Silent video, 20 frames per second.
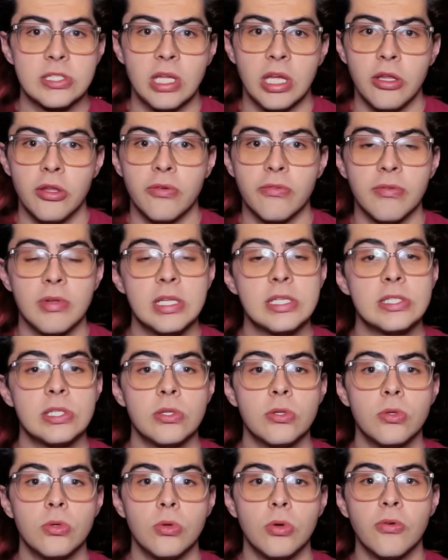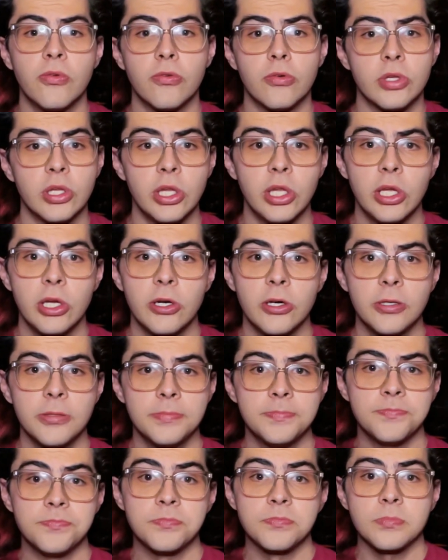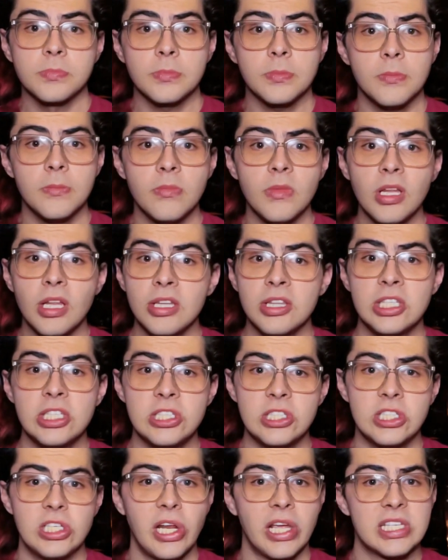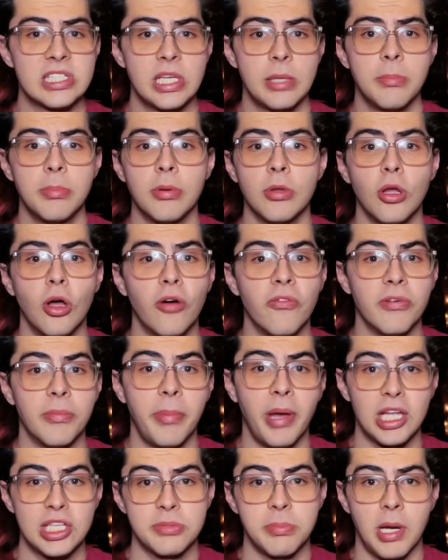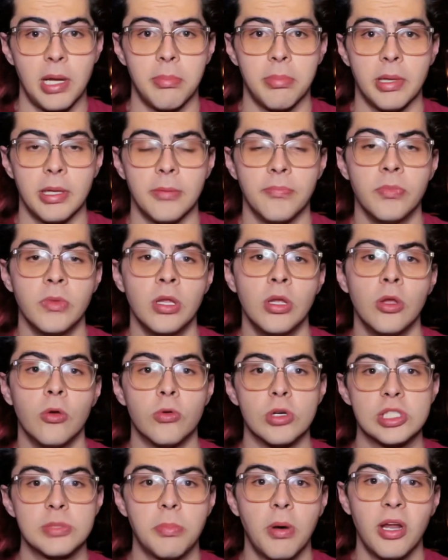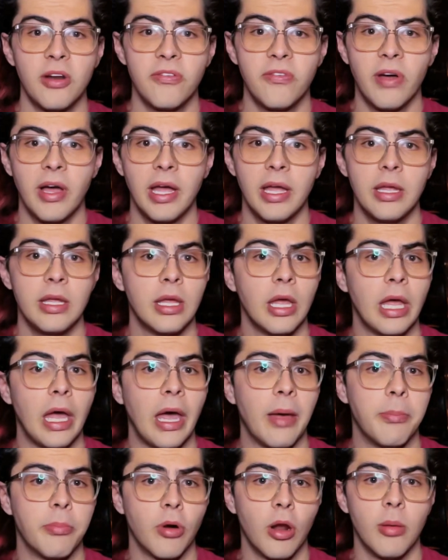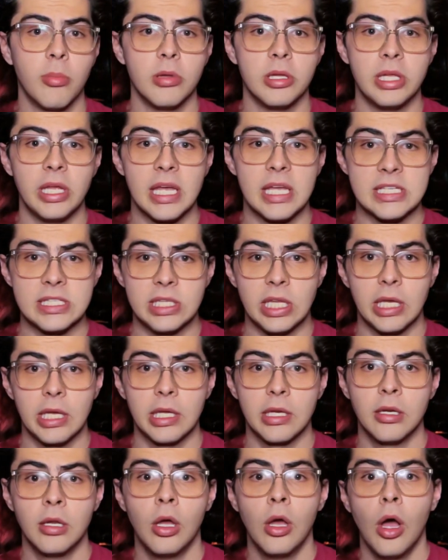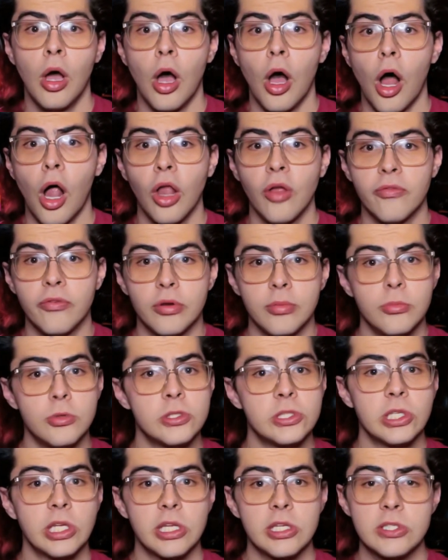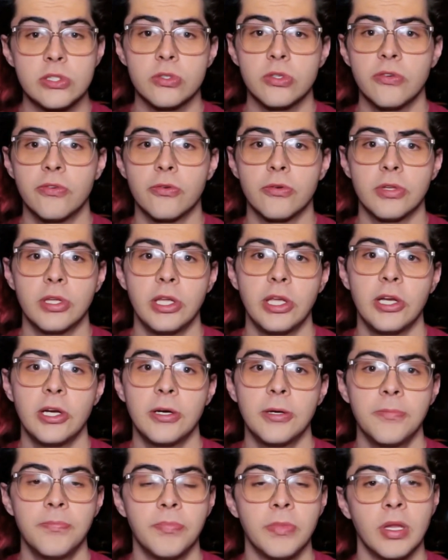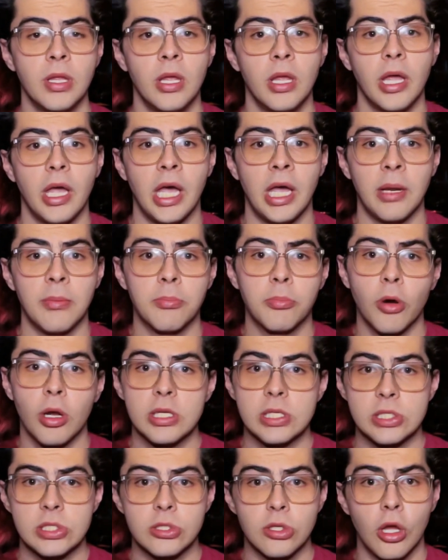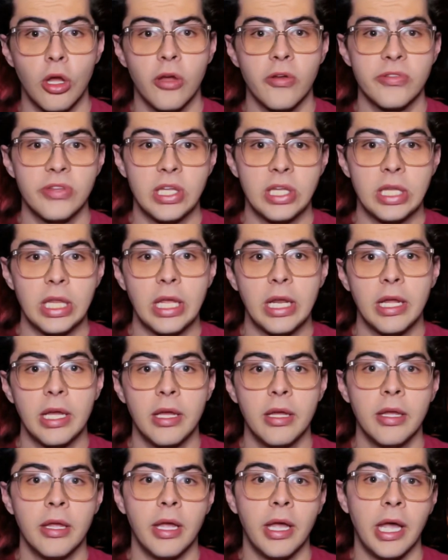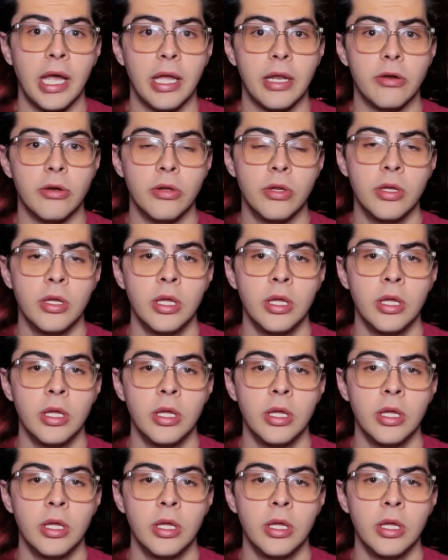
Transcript: that you've listened to for the year. This is an example of a batch pipeline where Spotify probably has taken all of your music history for the year and processed all of the data and